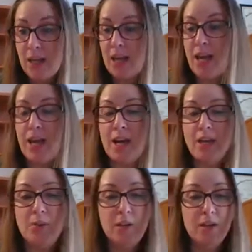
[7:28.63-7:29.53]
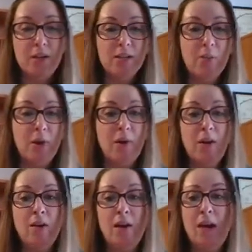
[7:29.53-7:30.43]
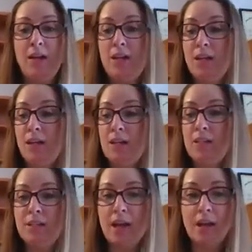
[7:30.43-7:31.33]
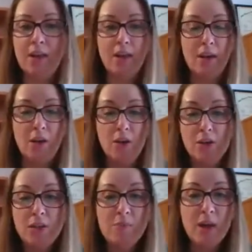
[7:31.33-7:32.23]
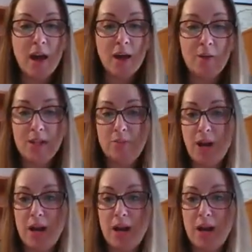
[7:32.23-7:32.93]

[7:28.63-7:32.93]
and you put it in a spray bottle, and it is like the ultimate owie spray.